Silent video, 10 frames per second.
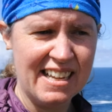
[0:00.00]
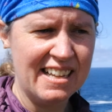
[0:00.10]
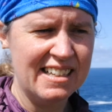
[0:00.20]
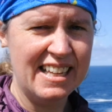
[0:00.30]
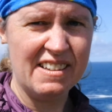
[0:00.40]

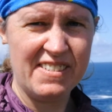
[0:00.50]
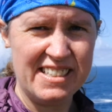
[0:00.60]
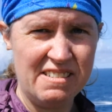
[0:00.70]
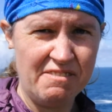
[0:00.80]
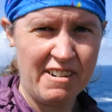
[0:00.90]
live in
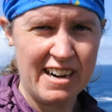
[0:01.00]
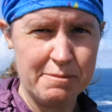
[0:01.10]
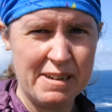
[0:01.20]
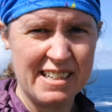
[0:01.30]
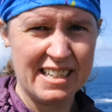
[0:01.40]
an
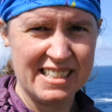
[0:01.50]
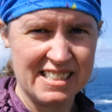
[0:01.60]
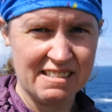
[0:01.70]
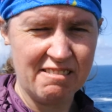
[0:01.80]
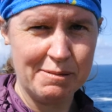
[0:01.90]
environment that is
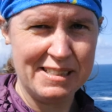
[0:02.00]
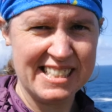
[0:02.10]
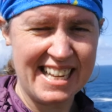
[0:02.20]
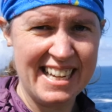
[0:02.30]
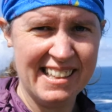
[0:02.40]
incredibly
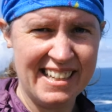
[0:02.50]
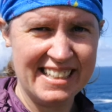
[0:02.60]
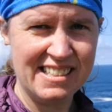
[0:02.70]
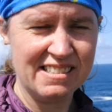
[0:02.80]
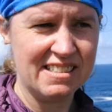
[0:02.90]

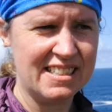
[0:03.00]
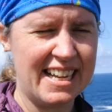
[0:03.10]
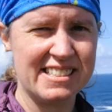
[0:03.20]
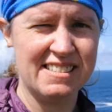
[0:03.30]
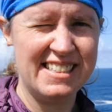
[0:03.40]
saline,
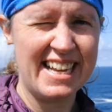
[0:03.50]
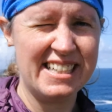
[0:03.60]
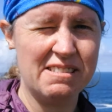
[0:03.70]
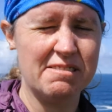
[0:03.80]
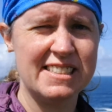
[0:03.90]
gets
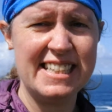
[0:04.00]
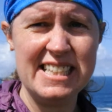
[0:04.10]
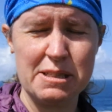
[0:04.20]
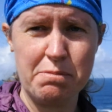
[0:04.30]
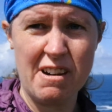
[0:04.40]
inundated with sea
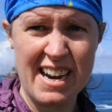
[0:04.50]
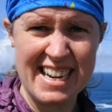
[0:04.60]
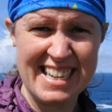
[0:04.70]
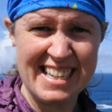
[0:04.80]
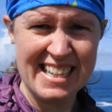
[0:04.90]

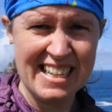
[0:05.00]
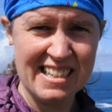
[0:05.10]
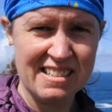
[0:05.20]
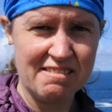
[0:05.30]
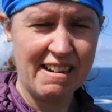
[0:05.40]
spray.
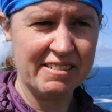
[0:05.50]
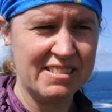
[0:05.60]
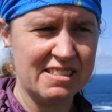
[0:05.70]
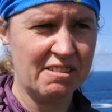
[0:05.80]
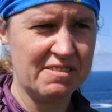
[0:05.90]
Ground
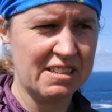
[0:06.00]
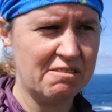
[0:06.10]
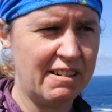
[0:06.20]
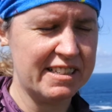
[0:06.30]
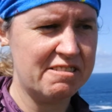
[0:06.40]
is often
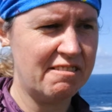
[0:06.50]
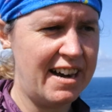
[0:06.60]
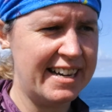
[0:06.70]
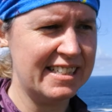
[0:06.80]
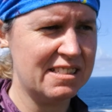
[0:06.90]
quite
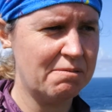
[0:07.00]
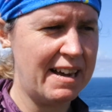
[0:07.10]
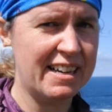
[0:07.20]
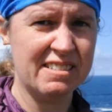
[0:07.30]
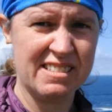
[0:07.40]
dry as
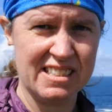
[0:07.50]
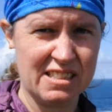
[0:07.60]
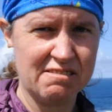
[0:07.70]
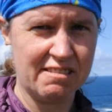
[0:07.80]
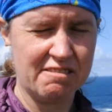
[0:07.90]
well because
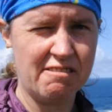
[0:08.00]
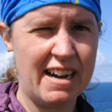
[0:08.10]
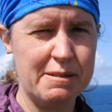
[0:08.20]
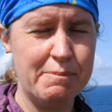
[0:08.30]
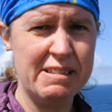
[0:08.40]
it's quite
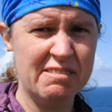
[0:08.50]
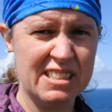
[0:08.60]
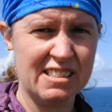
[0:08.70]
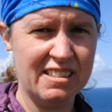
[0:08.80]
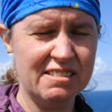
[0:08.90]
dry mineral
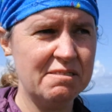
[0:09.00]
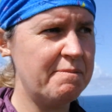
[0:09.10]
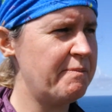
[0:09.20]
soil.